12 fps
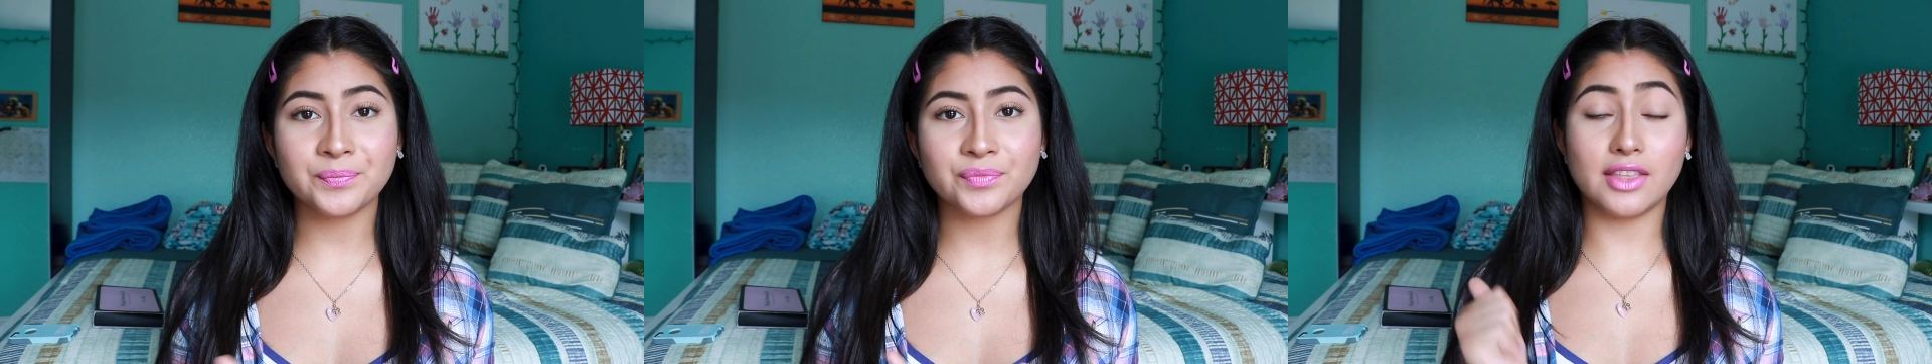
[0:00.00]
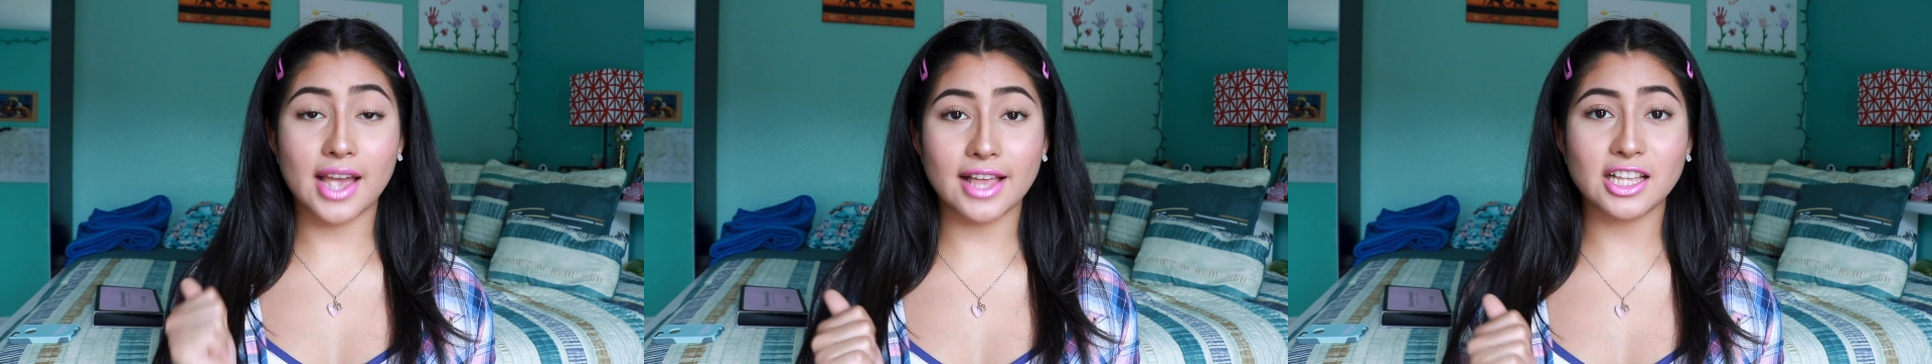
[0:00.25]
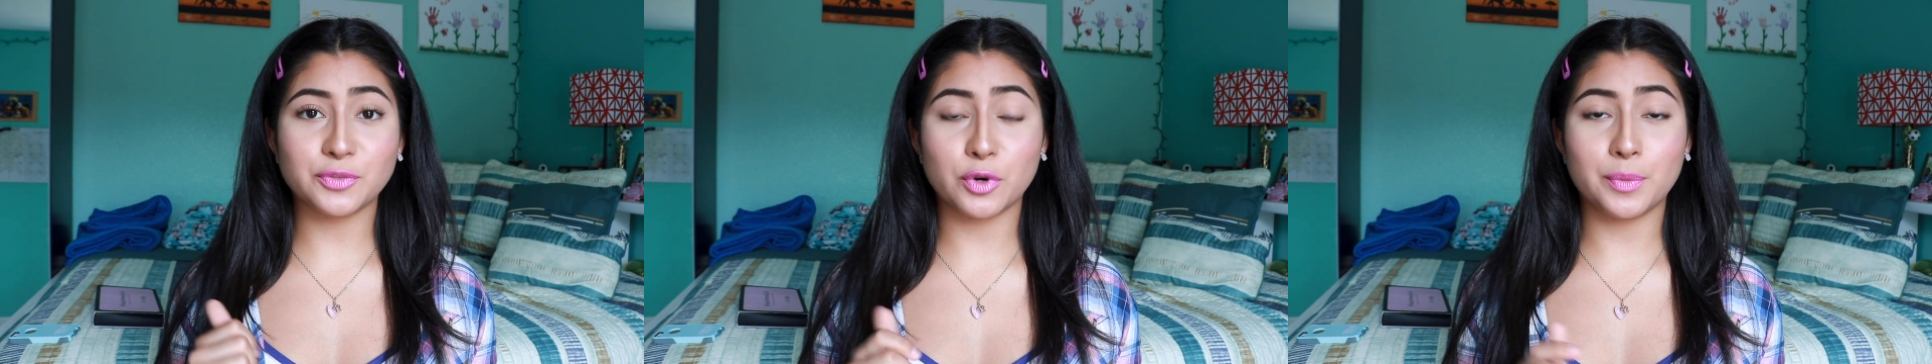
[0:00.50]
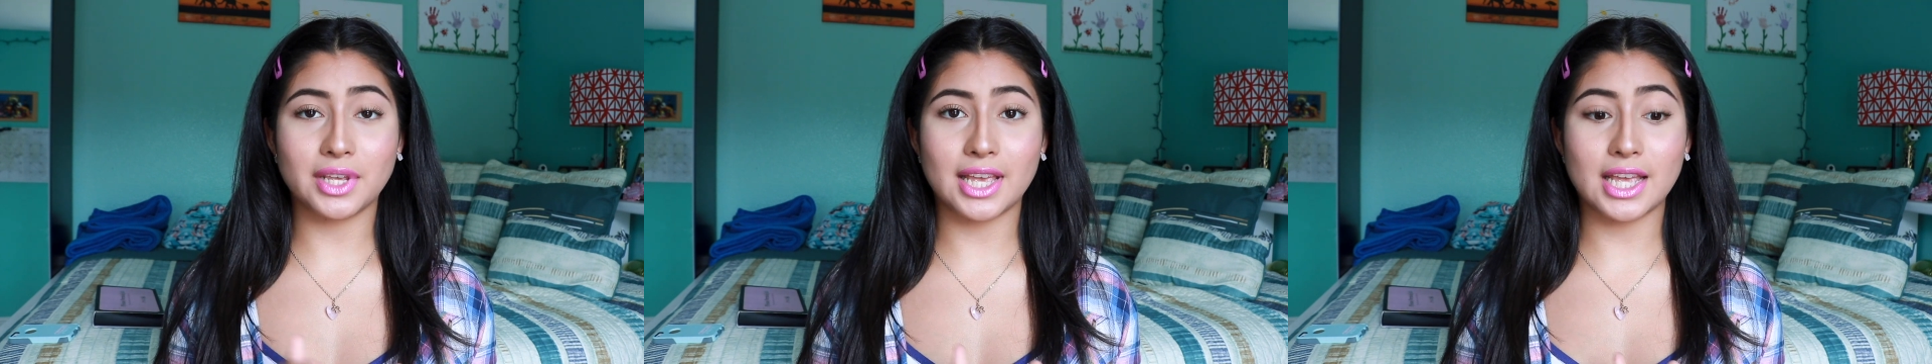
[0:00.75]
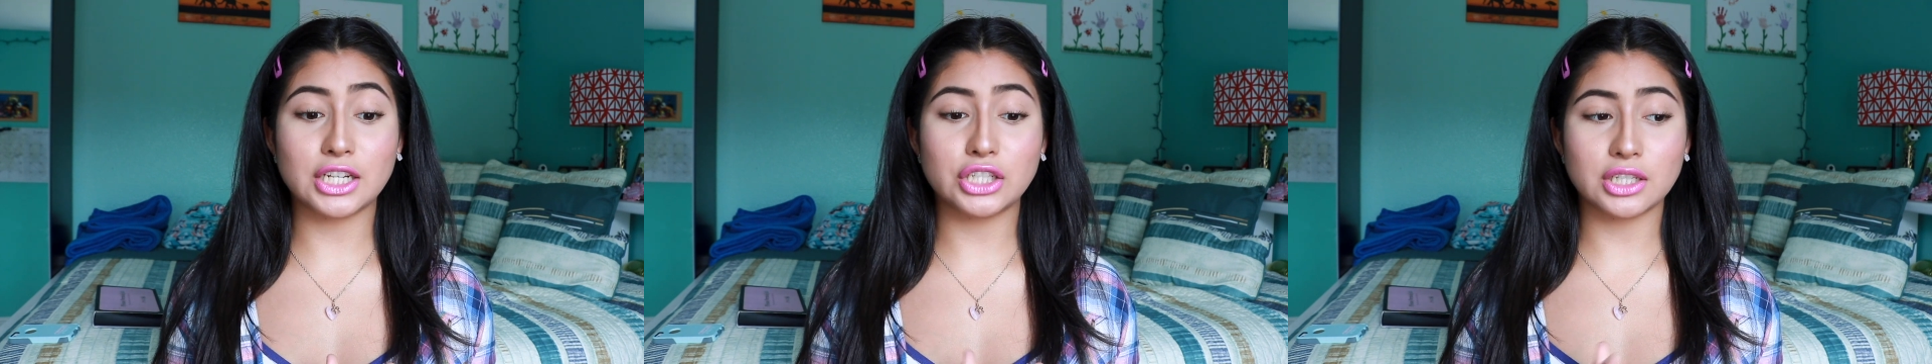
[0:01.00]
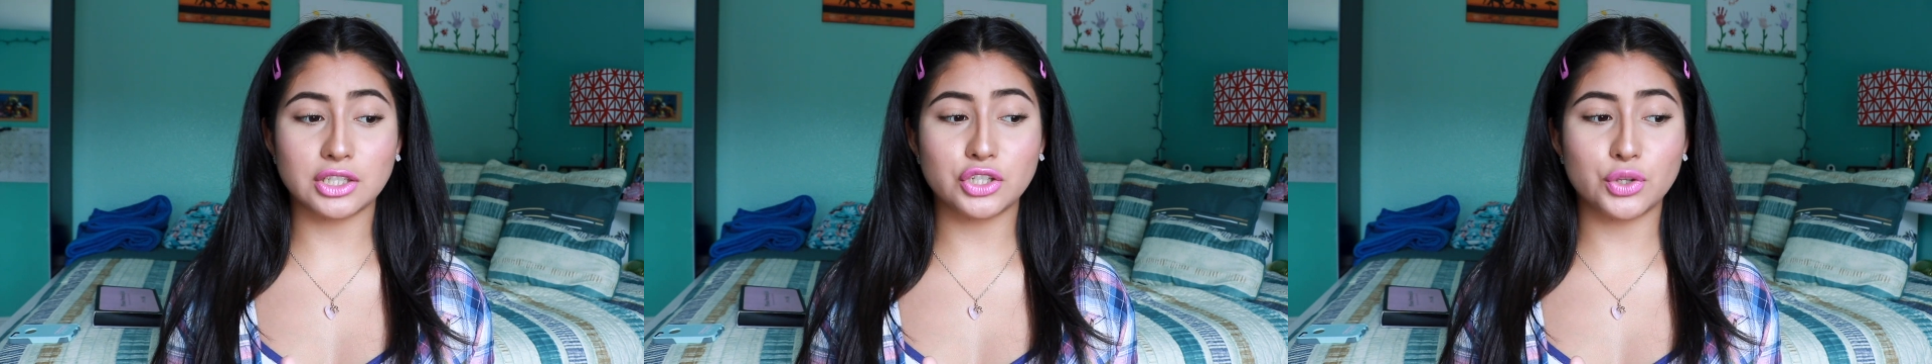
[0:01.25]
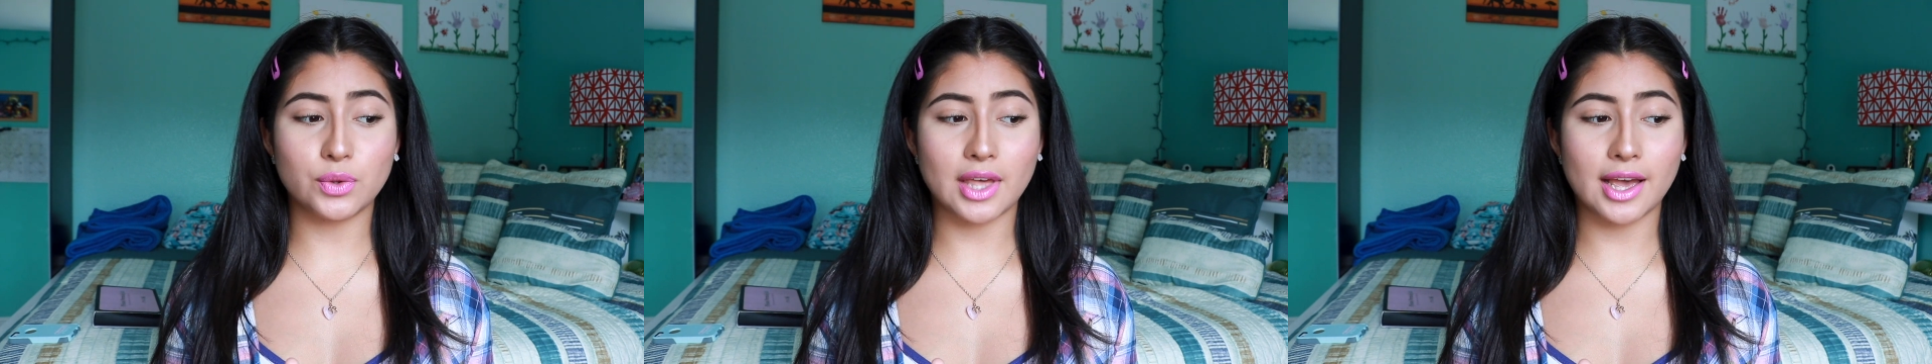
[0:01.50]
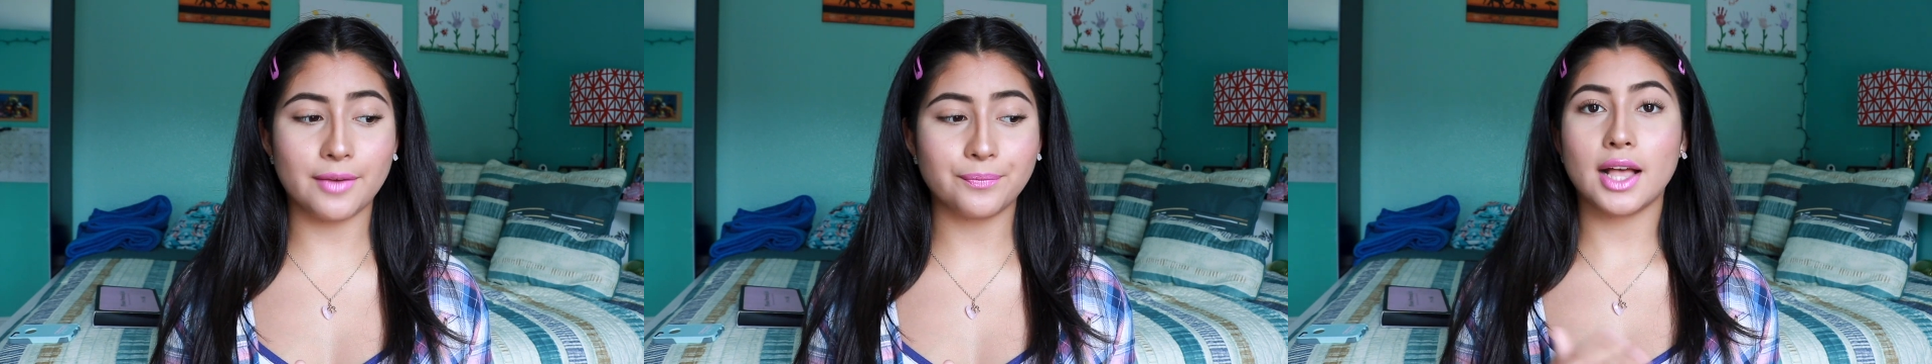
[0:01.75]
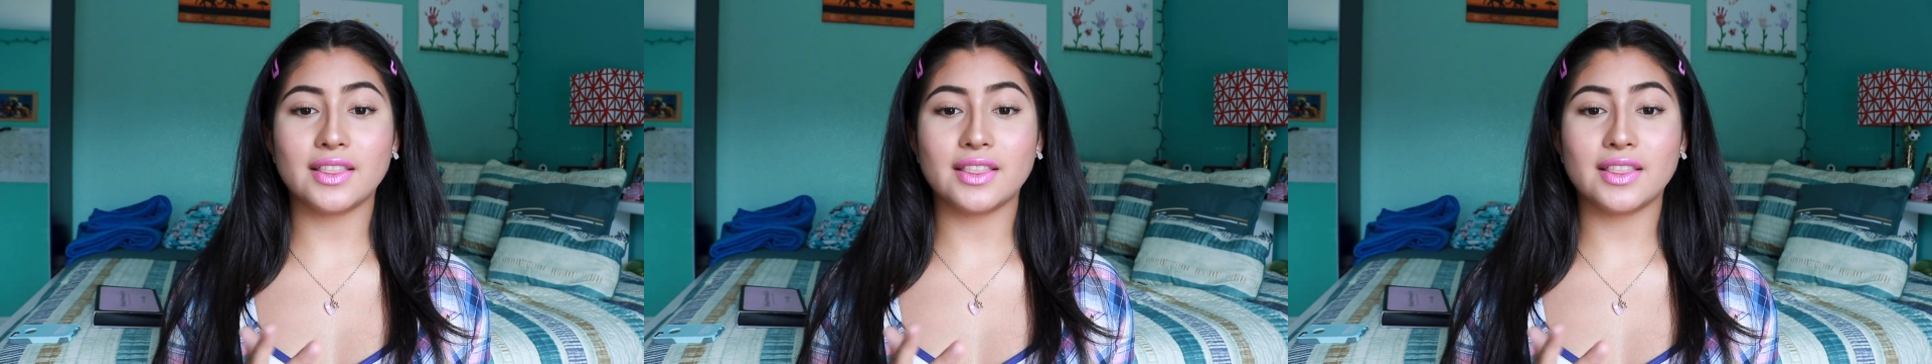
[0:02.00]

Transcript: The eyelash perming kit doesn't do that.